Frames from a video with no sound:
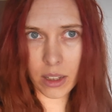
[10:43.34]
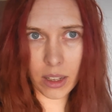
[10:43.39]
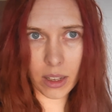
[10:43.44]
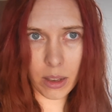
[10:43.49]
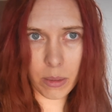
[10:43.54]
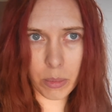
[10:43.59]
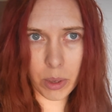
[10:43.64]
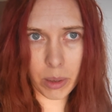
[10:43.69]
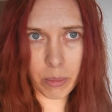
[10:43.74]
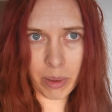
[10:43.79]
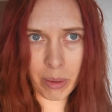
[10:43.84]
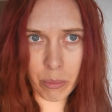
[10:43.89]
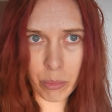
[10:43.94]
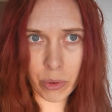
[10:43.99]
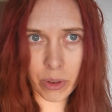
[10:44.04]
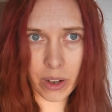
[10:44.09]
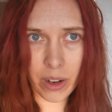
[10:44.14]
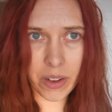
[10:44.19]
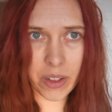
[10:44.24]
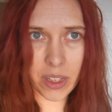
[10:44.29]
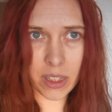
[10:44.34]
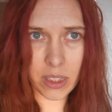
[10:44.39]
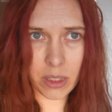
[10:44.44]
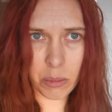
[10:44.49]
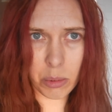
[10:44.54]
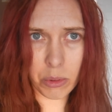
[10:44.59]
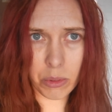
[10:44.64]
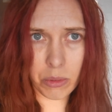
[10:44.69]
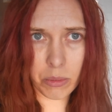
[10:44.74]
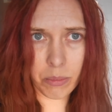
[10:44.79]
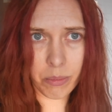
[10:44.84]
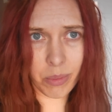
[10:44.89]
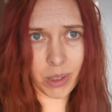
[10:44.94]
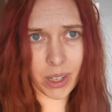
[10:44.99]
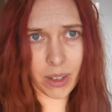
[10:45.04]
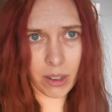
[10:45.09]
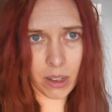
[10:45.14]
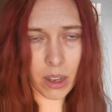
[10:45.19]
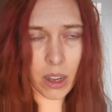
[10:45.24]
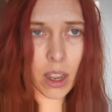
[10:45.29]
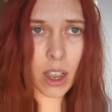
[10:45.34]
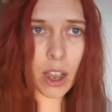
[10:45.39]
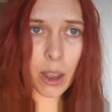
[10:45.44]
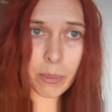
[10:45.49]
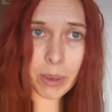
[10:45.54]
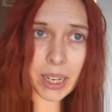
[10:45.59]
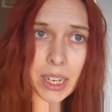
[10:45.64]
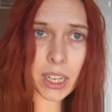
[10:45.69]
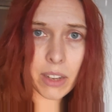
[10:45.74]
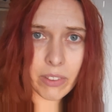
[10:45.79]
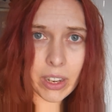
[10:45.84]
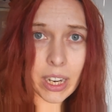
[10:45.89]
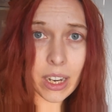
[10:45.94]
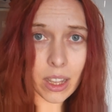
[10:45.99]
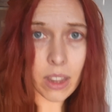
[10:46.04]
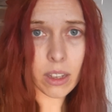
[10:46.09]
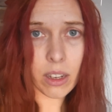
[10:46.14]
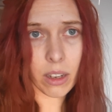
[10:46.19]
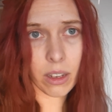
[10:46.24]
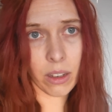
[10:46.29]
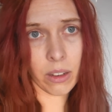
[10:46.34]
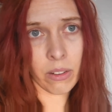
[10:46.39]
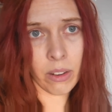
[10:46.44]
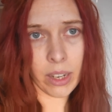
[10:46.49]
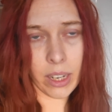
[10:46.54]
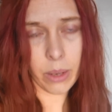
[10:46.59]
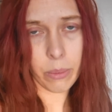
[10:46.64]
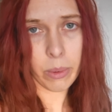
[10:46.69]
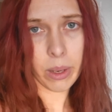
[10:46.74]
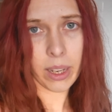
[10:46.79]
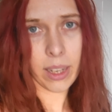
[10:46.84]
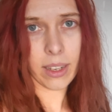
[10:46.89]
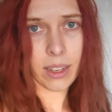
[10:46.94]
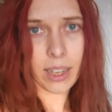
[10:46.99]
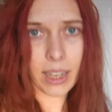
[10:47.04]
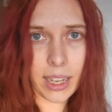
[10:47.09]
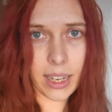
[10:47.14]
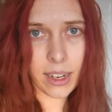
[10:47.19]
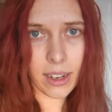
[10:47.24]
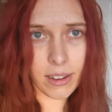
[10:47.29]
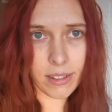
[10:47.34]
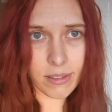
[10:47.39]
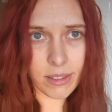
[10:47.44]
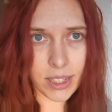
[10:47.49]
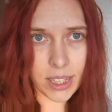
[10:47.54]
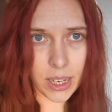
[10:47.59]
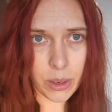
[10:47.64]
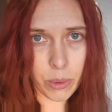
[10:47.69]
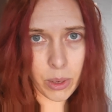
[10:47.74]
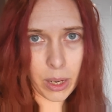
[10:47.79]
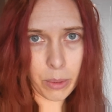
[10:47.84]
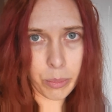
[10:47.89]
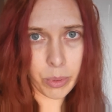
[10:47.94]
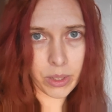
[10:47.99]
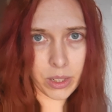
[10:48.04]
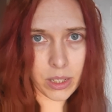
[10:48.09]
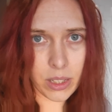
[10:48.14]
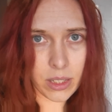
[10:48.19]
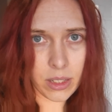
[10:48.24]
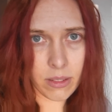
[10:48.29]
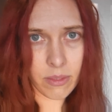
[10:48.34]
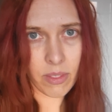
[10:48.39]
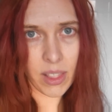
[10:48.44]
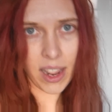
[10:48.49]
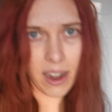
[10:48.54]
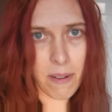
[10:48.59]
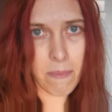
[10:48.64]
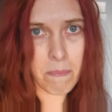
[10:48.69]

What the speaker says: it might be more noticeable, but I'm going to give it another go anyway and see what happens then.